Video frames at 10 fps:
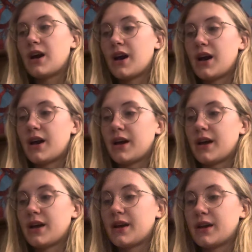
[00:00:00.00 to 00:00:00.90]

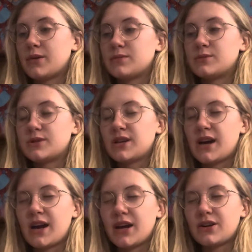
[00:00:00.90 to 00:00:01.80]
I am
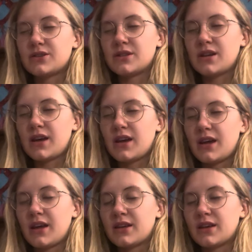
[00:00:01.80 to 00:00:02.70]
tired
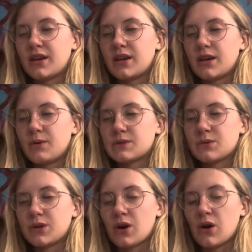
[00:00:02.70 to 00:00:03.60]
today. It wasn't
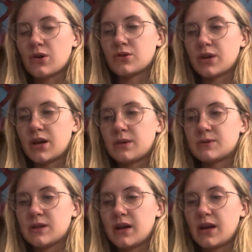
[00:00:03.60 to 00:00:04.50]
really harder to get up
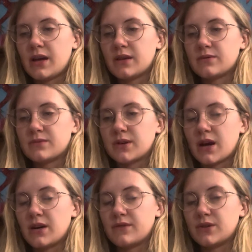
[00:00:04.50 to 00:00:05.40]
today. It
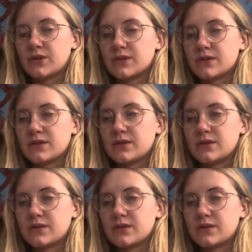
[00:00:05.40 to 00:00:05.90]
kind of feels,